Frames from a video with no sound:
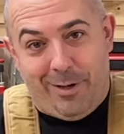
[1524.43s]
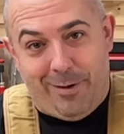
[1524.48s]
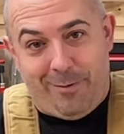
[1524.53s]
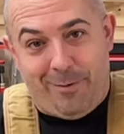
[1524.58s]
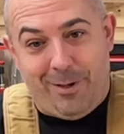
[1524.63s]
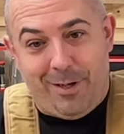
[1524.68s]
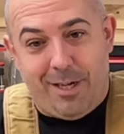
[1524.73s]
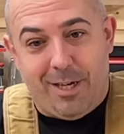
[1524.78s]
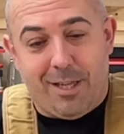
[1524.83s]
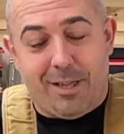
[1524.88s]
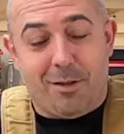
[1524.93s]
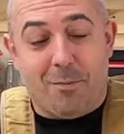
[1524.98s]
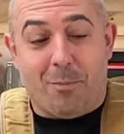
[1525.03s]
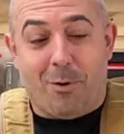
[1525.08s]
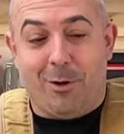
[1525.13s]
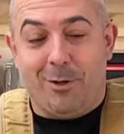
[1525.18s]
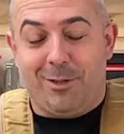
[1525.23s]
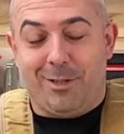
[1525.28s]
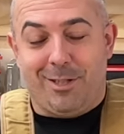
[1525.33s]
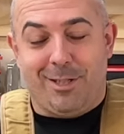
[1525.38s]
if you get the
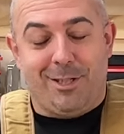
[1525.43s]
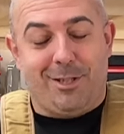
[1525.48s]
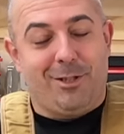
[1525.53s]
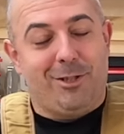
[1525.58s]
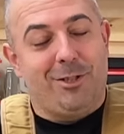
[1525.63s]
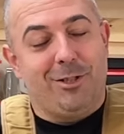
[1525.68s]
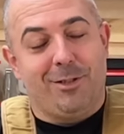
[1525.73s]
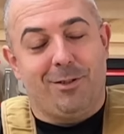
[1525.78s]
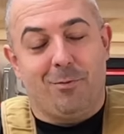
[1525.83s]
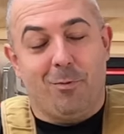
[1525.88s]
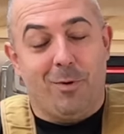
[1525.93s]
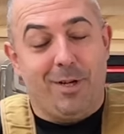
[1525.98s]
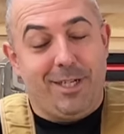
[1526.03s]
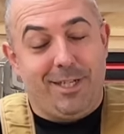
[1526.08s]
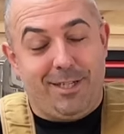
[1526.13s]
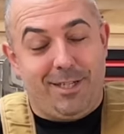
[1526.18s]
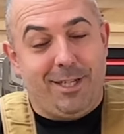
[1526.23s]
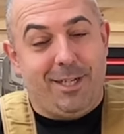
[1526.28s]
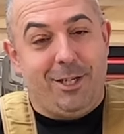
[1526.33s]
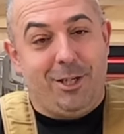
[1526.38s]
person that's just
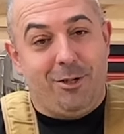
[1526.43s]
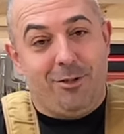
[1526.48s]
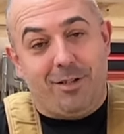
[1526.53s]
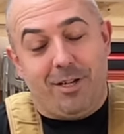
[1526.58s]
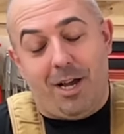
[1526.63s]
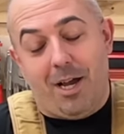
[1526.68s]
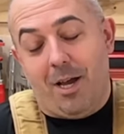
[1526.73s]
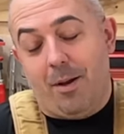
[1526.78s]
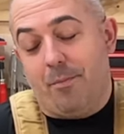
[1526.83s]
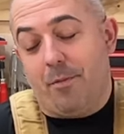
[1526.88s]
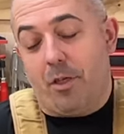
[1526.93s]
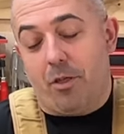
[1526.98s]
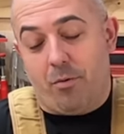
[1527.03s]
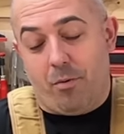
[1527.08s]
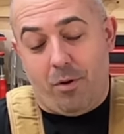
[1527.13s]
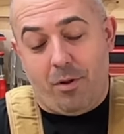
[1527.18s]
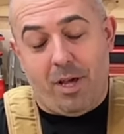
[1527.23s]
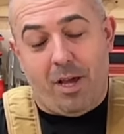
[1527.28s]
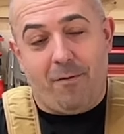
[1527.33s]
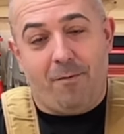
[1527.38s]
wasting your time,
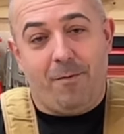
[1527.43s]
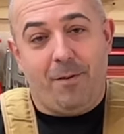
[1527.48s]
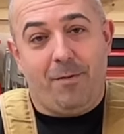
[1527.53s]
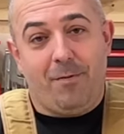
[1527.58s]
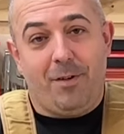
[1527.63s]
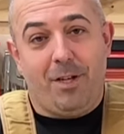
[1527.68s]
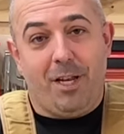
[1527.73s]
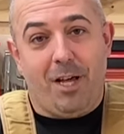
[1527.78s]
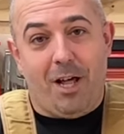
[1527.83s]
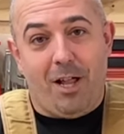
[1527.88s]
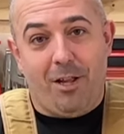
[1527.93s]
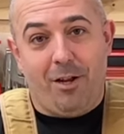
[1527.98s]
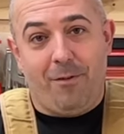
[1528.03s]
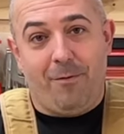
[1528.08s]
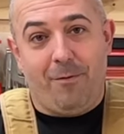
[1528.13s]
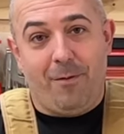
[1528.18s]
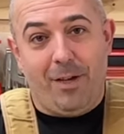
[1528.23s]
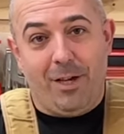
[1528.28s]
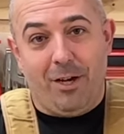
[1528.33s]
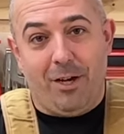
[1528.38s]
throw that $50
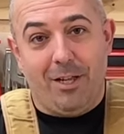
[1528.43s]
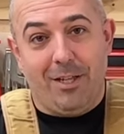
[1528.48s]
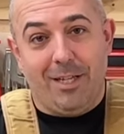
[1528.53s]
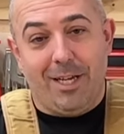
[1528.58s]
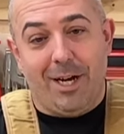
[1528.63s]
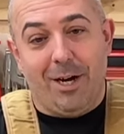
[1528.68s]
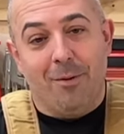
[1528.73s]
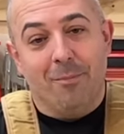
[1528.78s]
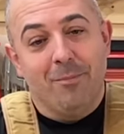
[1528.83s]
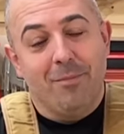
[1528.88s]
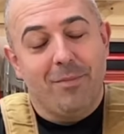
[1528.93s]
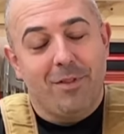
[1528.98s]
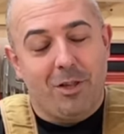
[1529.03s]
fee on there.